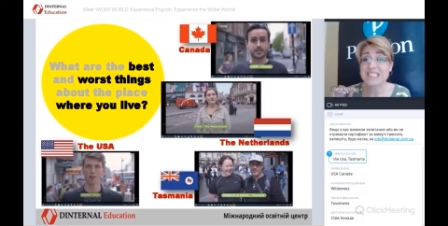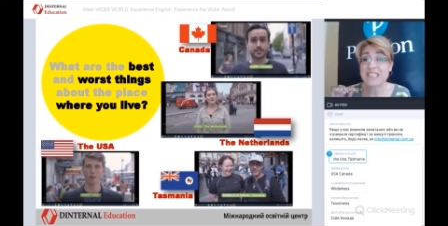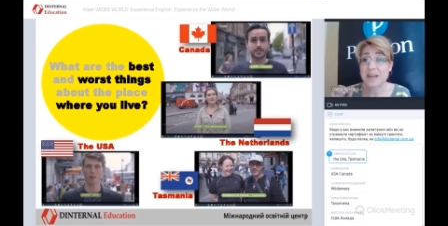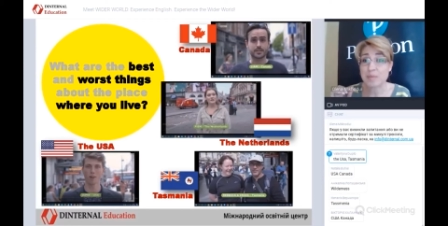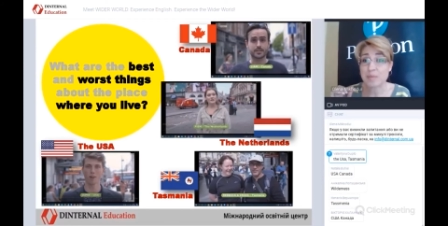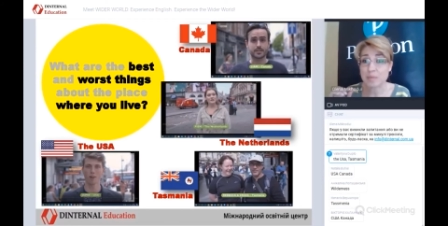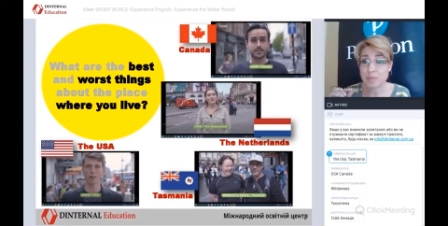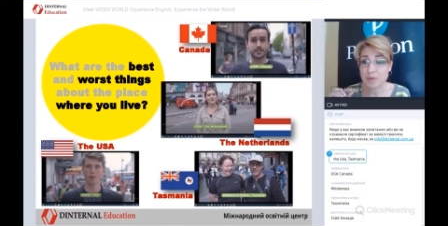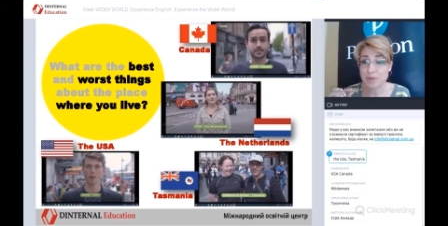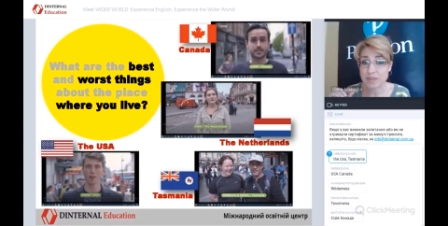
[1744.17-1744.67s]

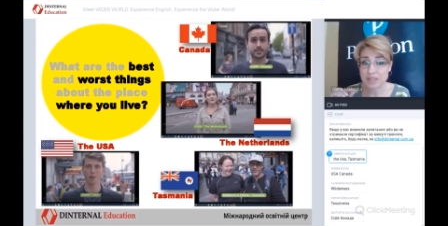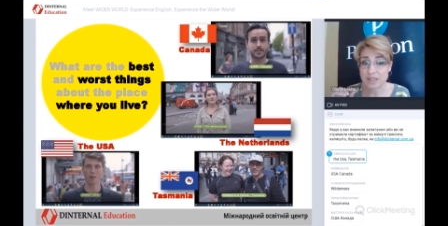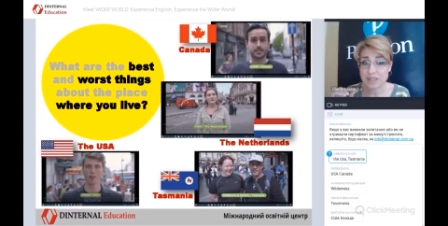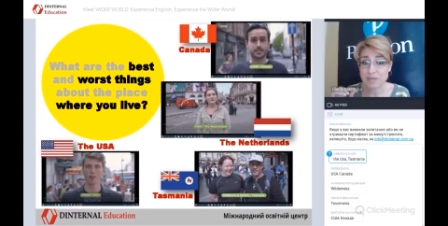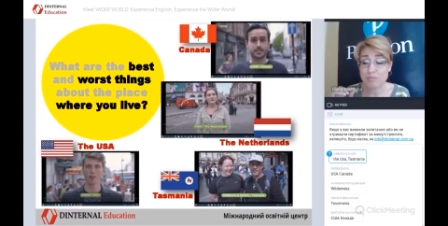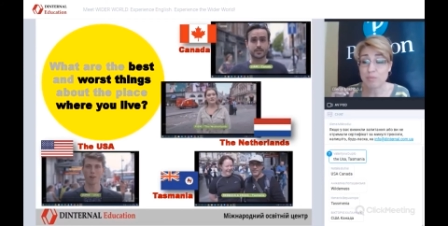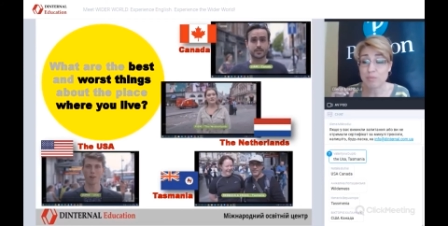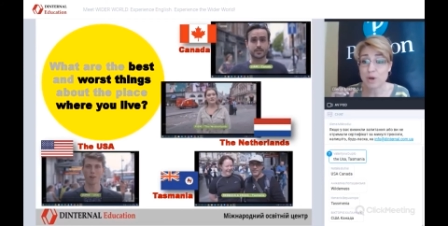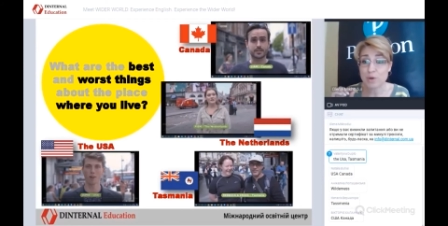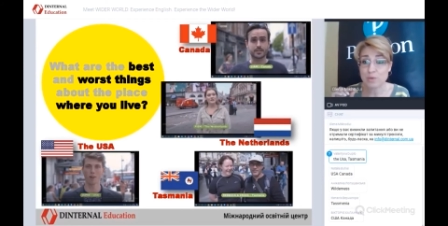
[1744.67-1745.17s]
examples
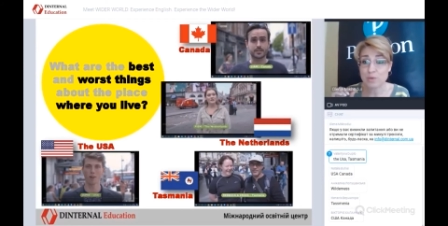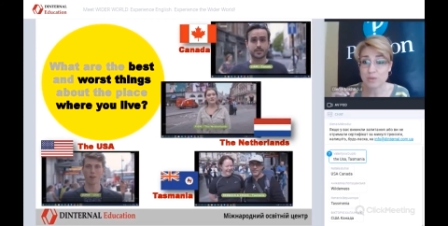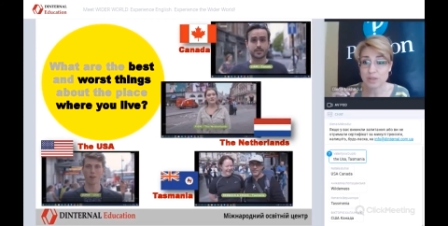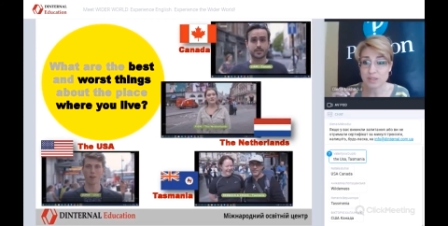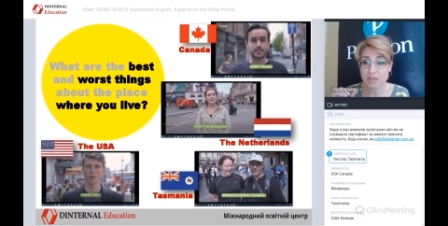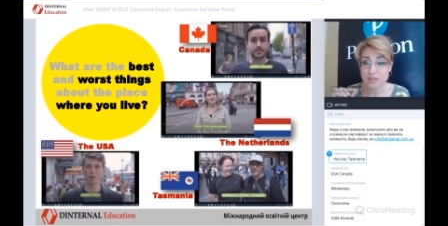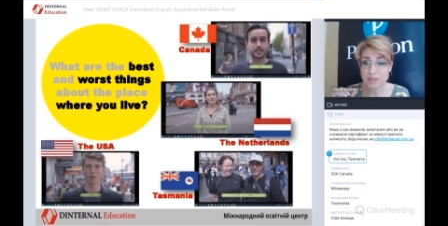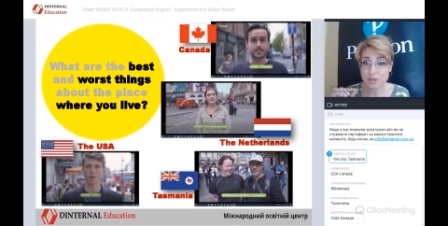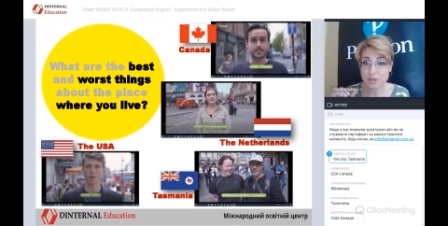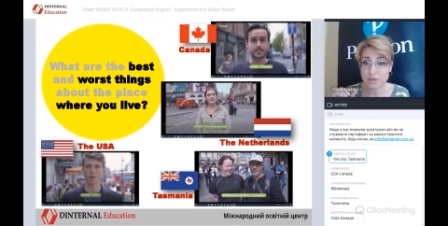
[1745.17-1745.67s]
and
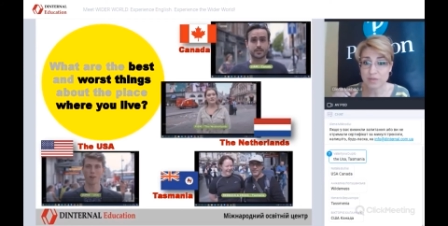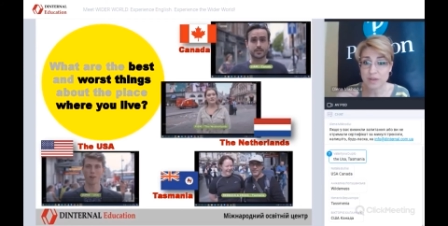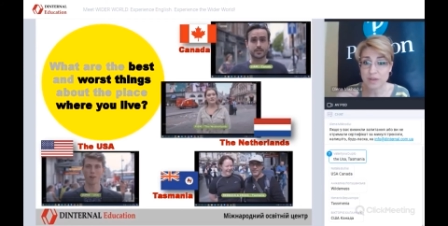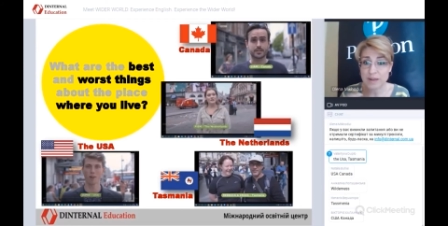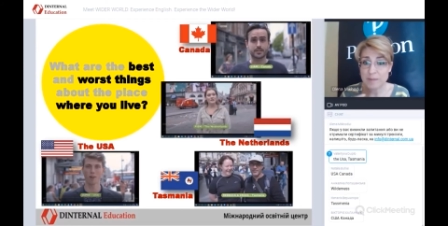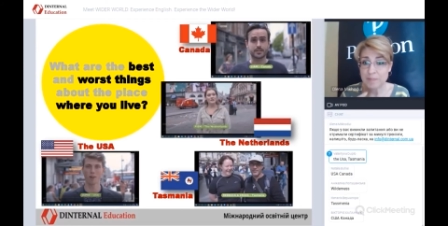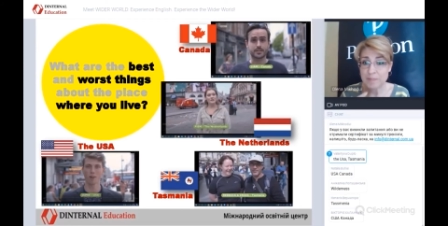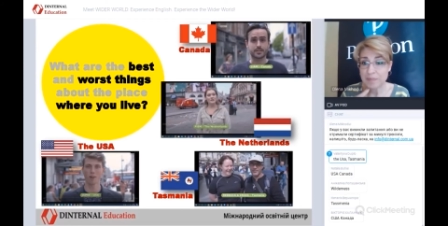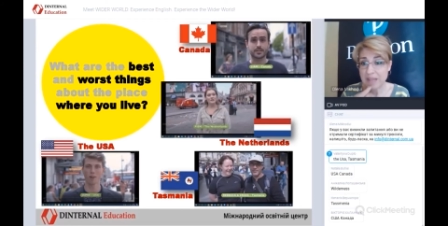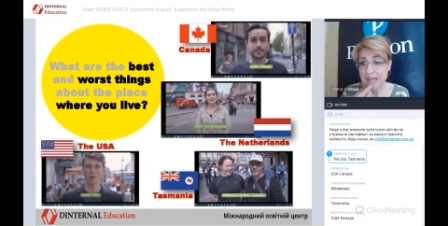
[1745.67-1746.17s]
models of
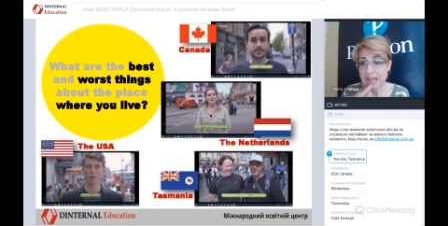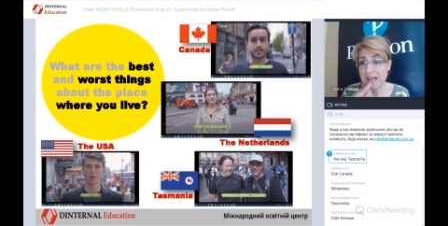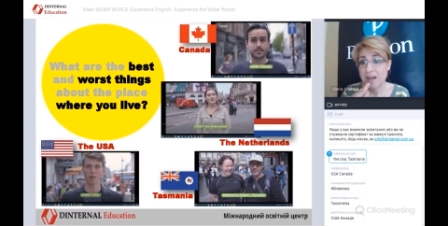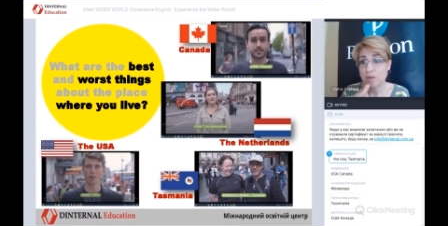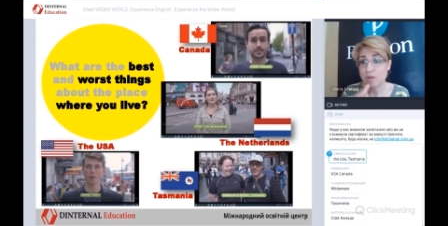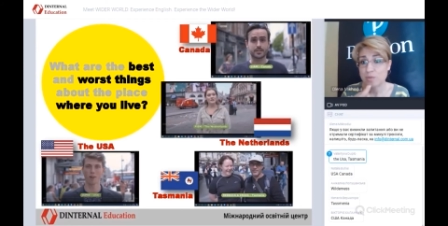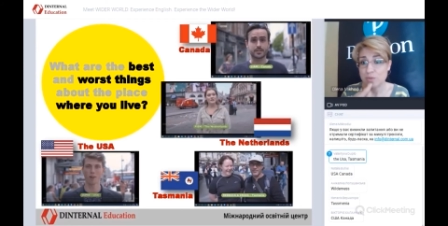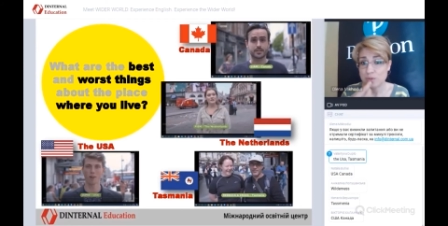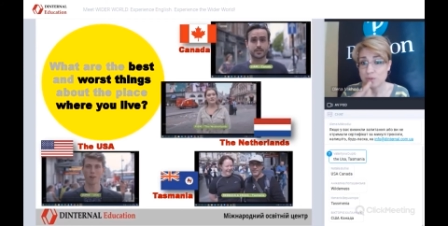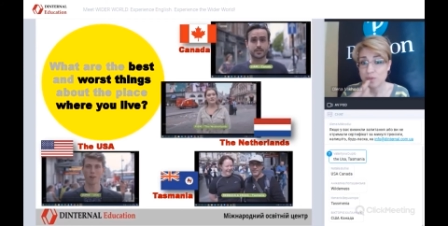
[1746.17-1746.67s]

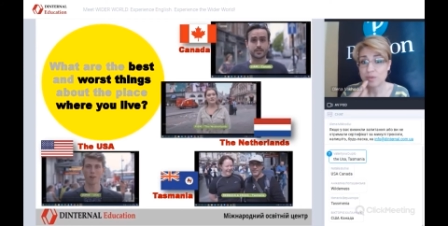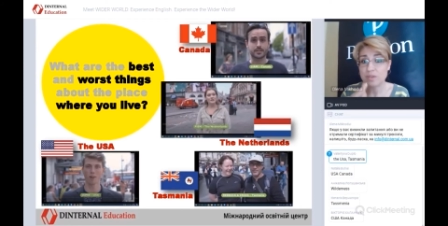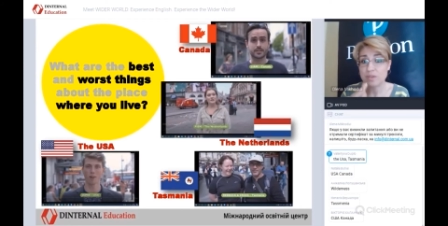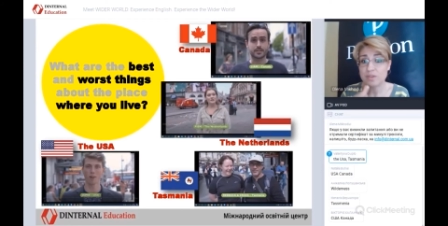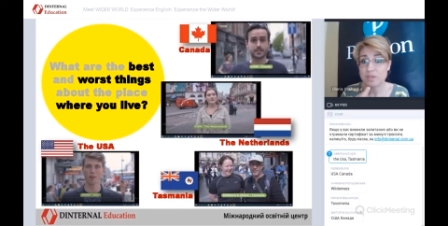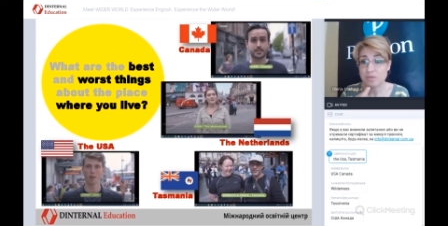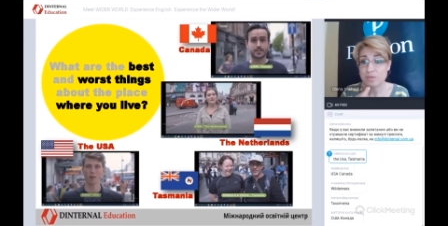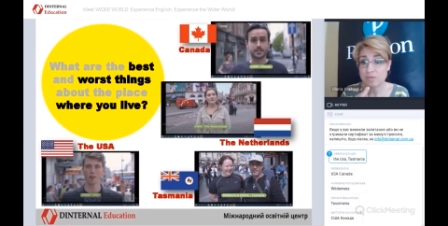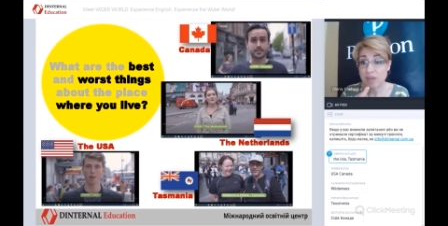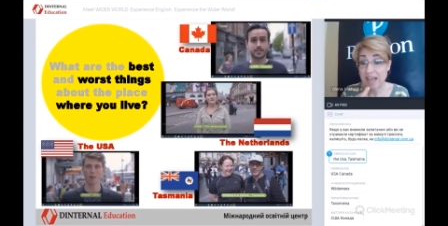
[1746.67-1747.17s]
how to
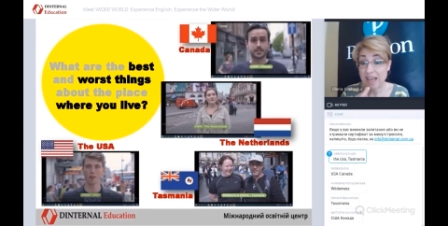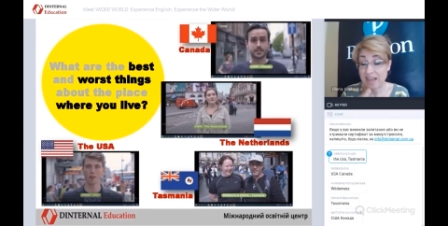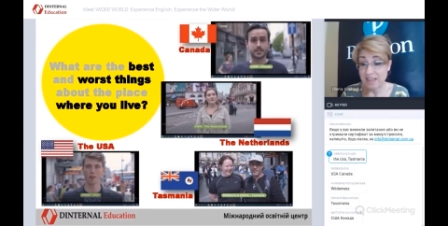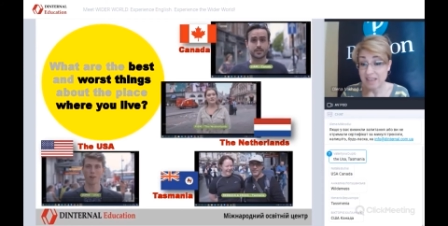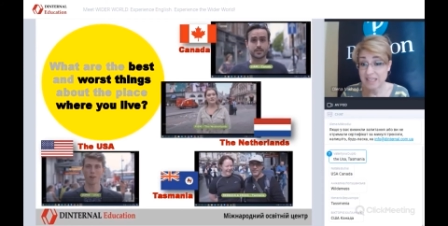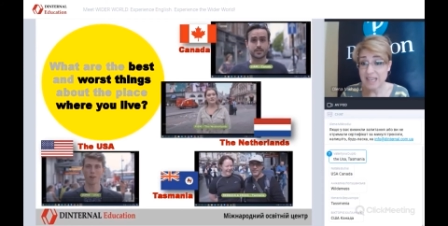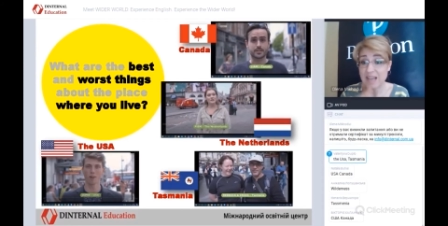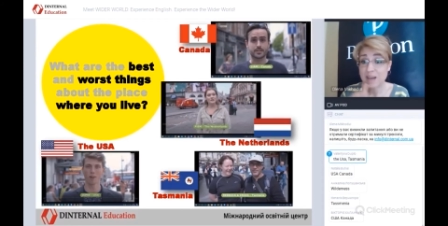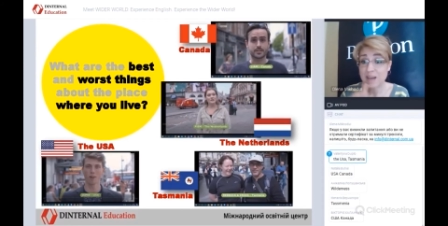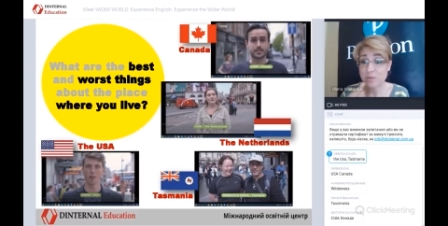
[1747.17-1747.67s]

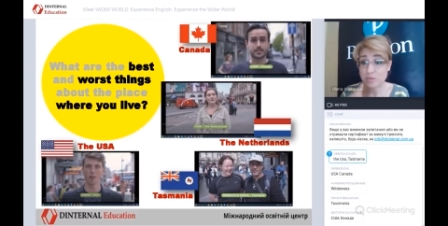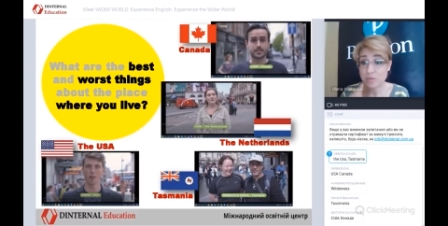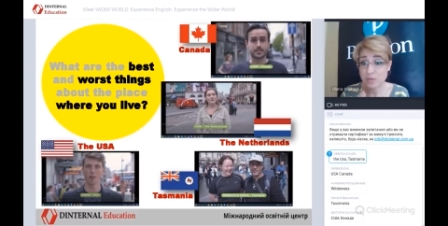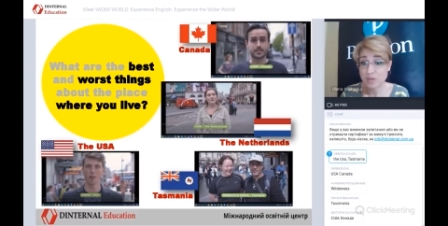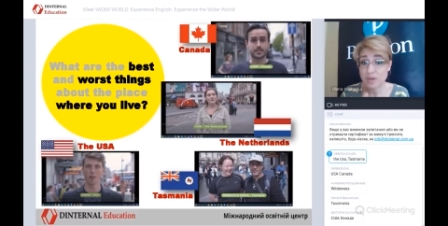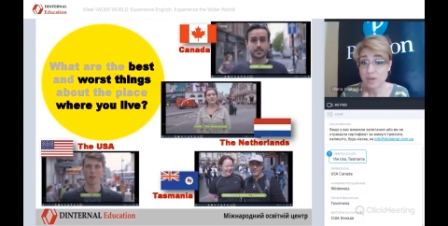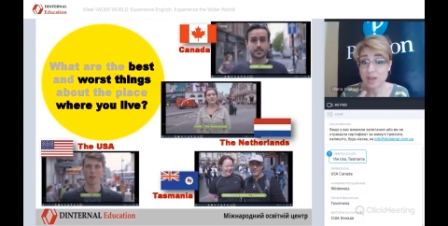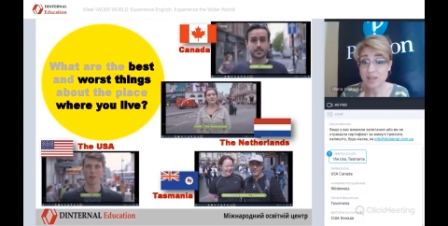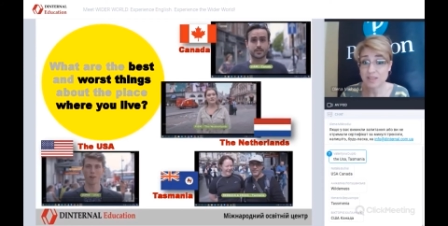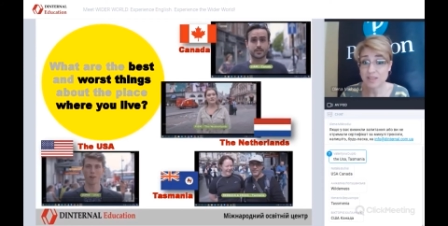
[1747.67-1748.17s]
interact, how
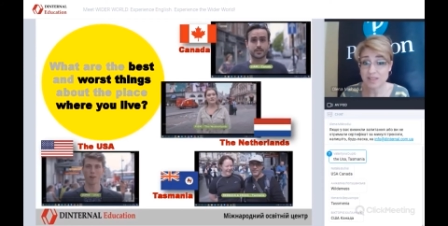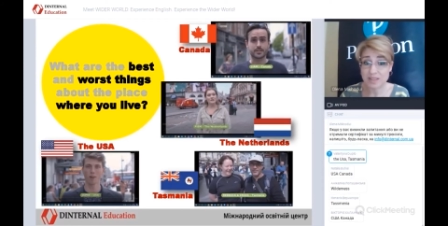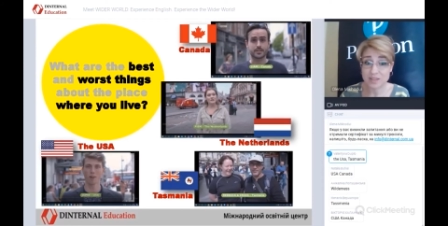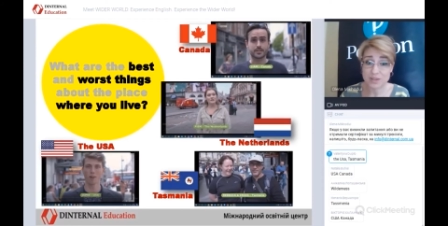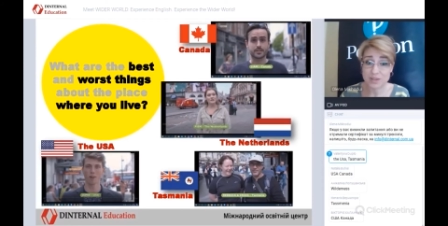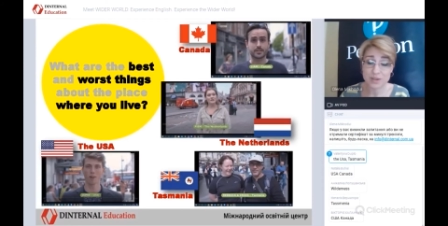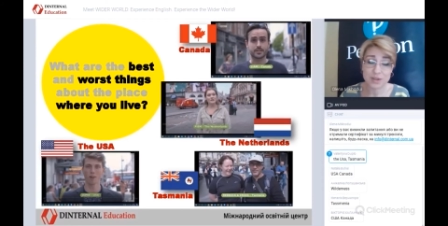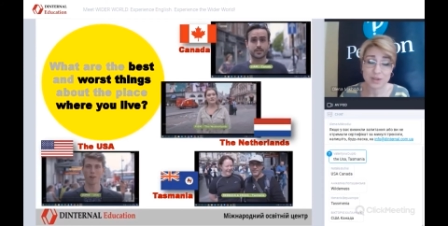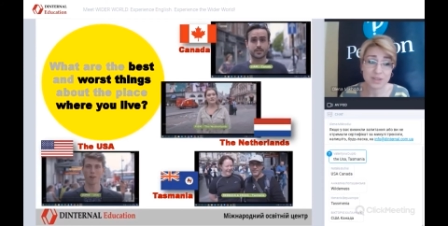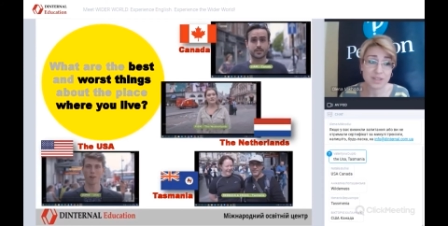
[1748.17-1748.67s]
to answer
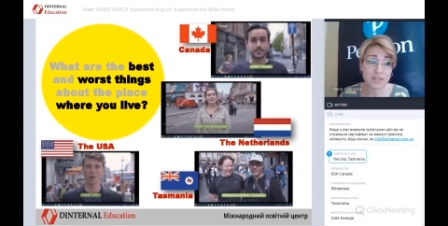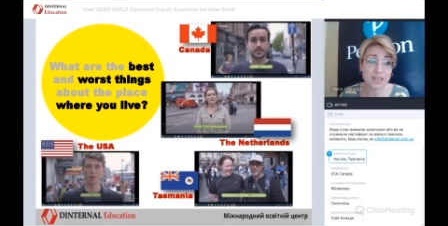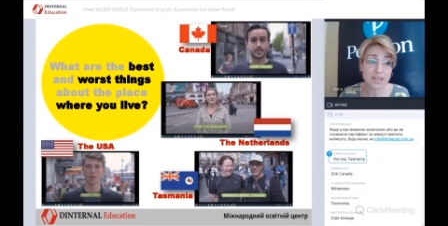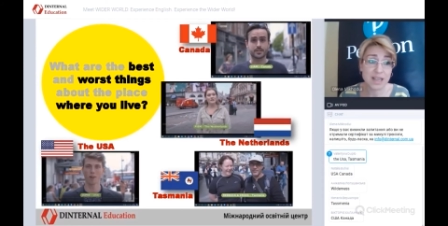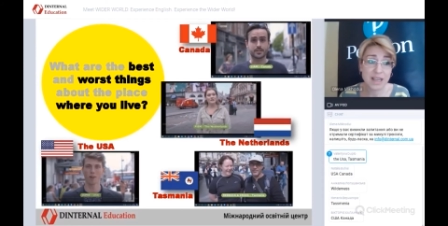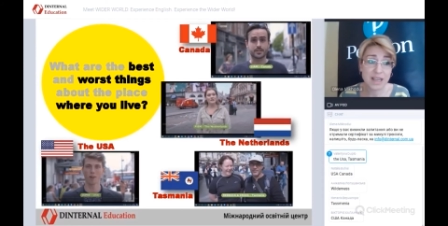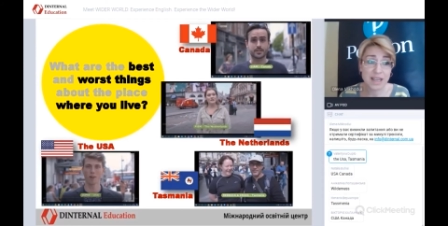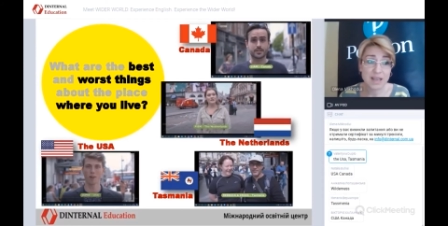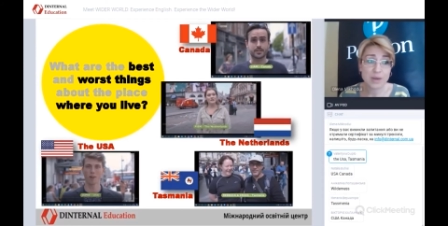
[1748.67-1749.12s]
certain